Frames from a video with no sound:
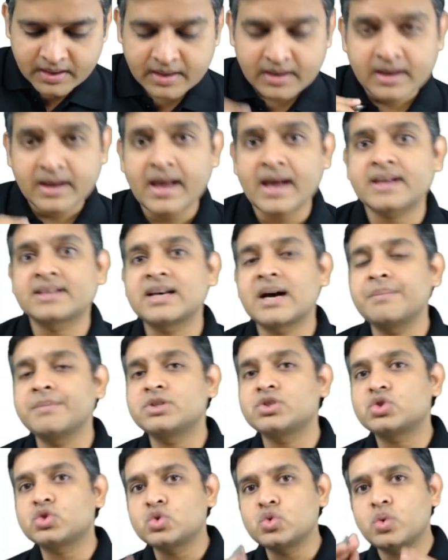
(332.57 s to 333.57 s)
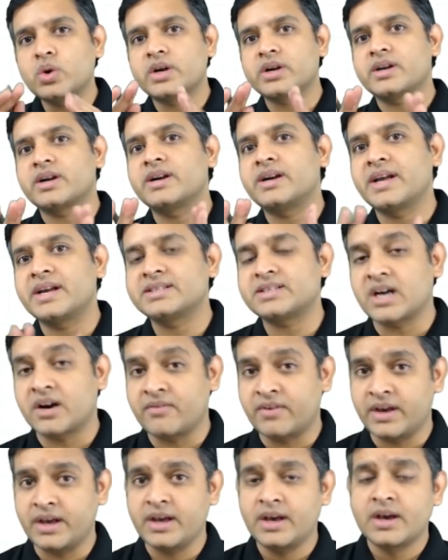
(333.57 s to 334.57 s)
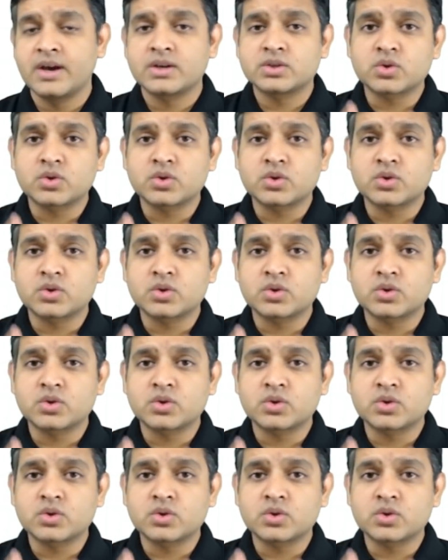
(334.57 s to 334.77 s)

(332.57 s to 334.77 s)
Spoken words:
Exam is 200 days away.